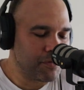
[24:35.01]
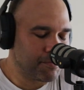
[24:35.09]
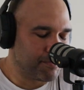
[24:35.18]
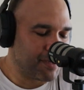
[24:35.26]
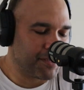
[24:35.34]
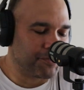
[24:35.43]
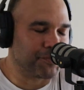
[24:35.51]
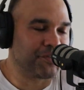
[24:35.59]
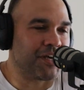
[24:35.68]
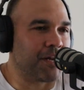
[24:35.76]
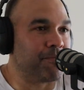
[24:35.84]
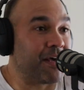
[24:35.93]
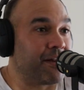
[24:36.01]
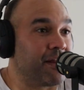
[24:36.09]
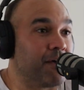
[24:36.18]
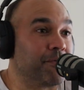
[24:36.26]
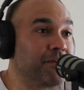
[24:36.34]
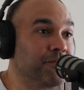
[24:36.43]
may as well chat about it
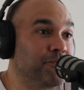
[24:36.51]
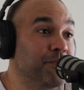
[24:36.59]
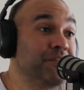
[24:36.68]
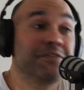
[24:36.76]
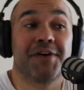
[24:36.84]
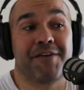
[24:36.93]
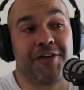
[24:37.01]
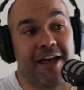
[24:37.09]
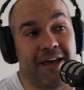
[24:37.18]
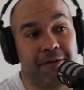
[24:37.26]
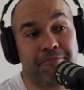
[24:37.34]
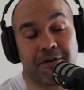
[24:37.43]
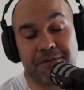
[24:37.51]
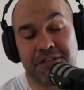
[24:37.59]
now because we still haven't had a proper